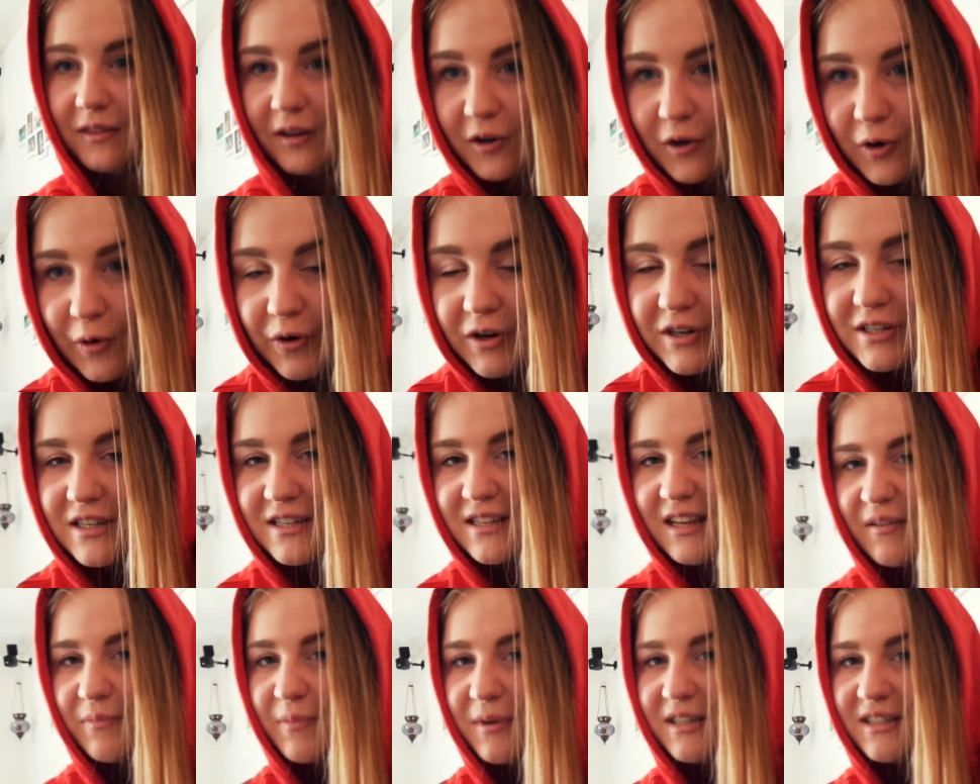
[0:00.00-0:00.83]
The courses
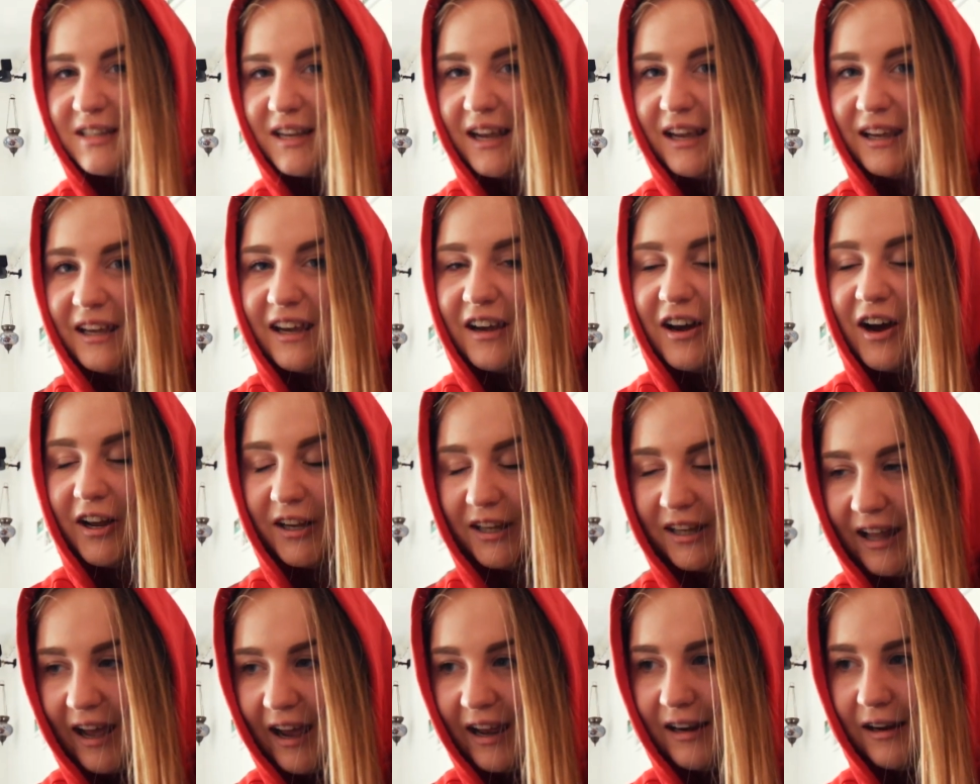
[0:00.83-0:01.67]
I've been taking
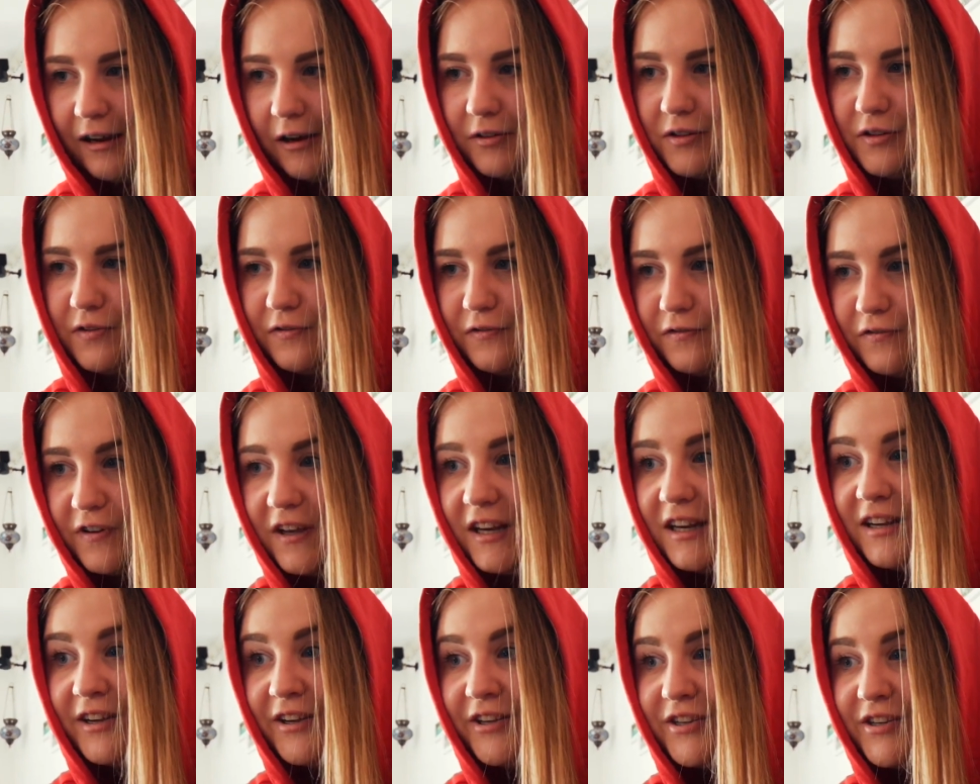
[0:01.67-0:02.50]
online now to
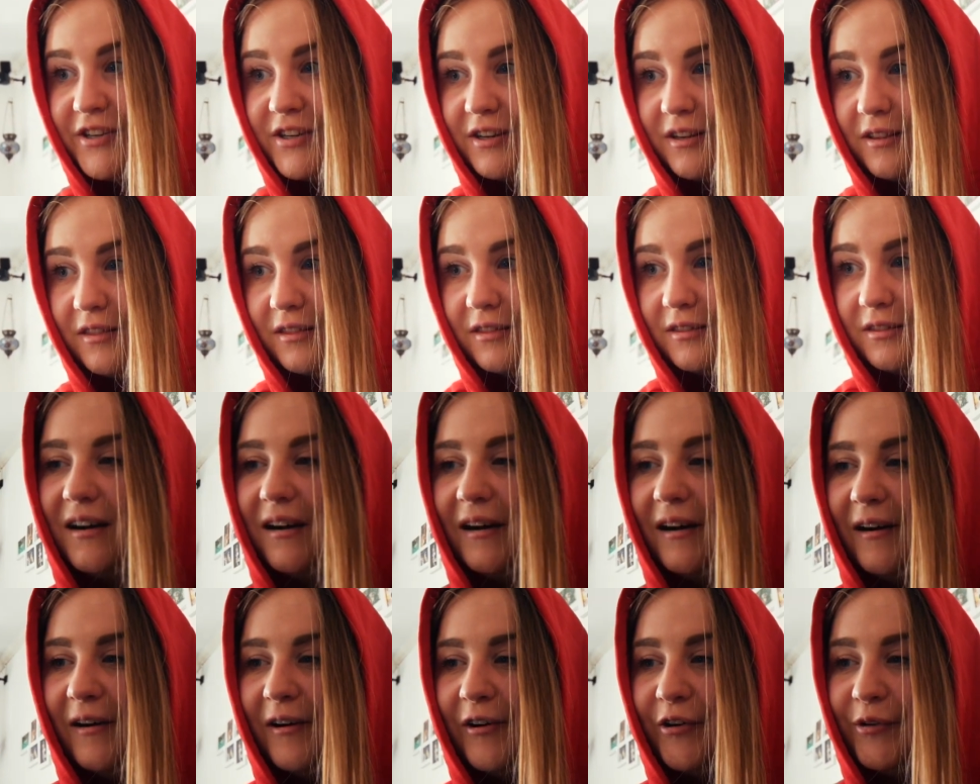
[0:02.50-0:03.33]
finish.
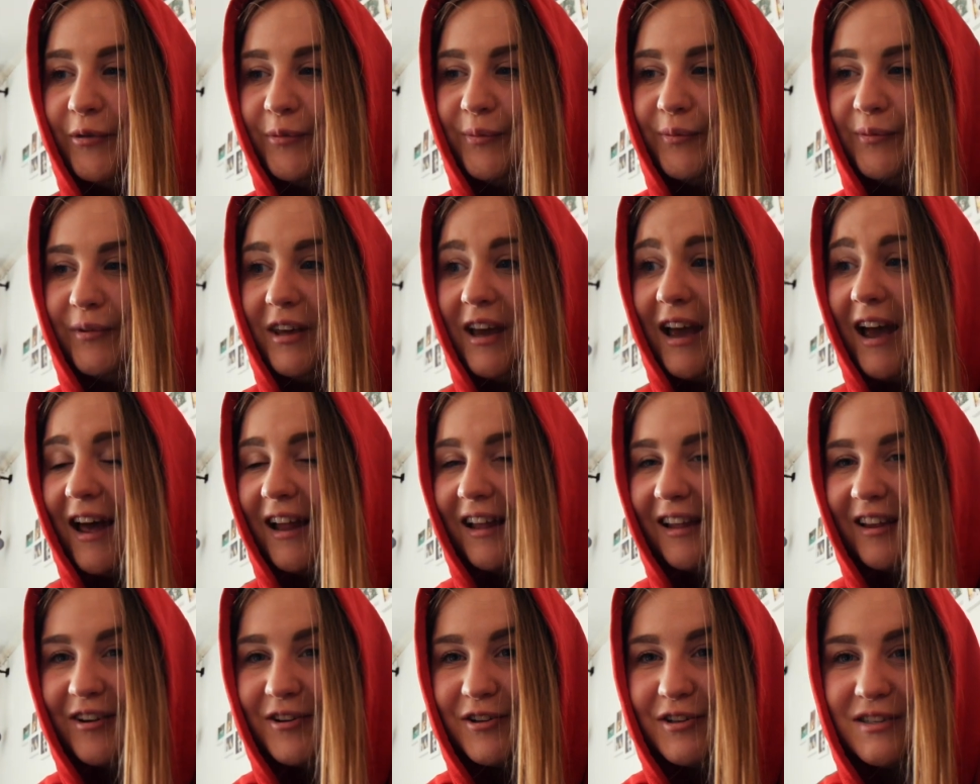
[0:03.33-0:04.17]
Um, yeah,
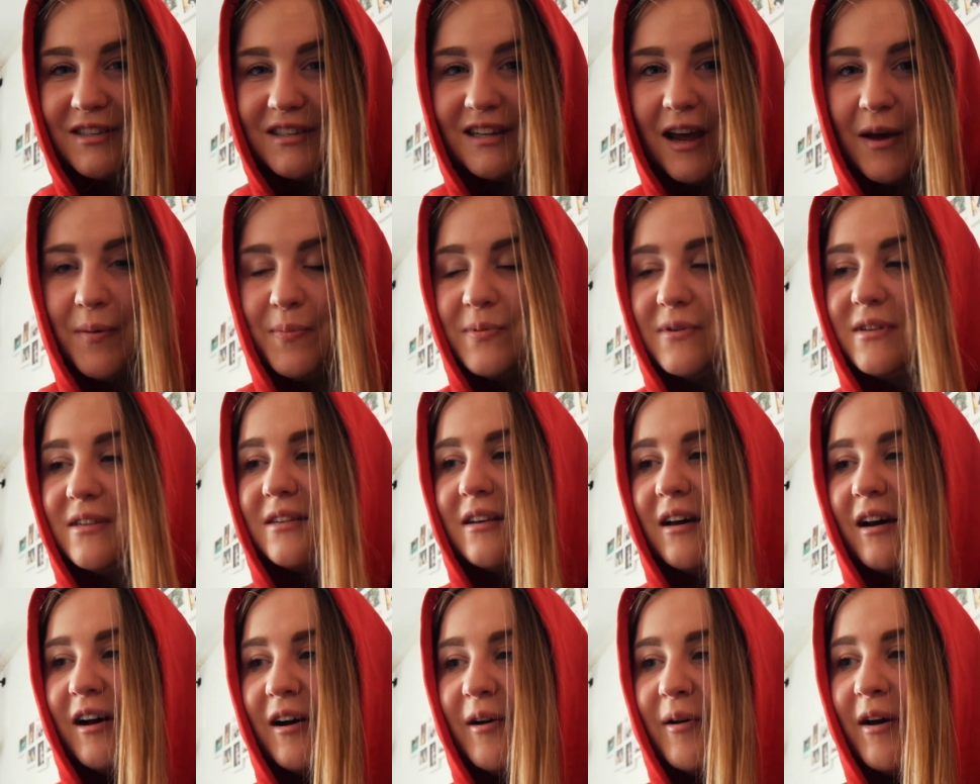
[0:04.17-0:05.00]
little steps
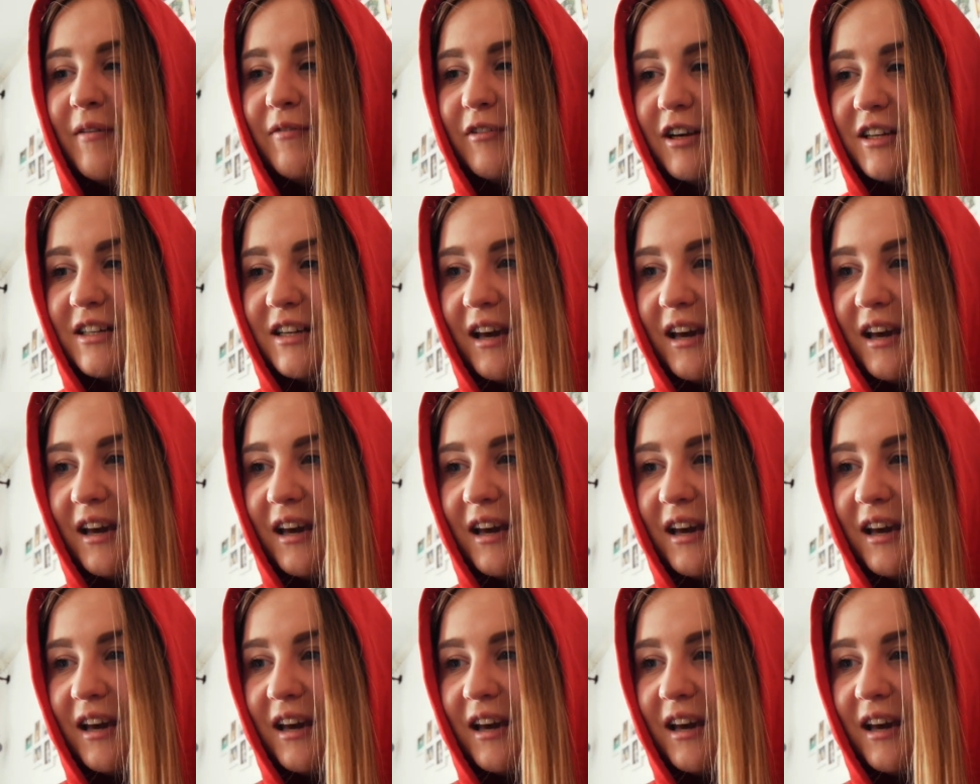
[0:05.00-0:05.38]
uh, every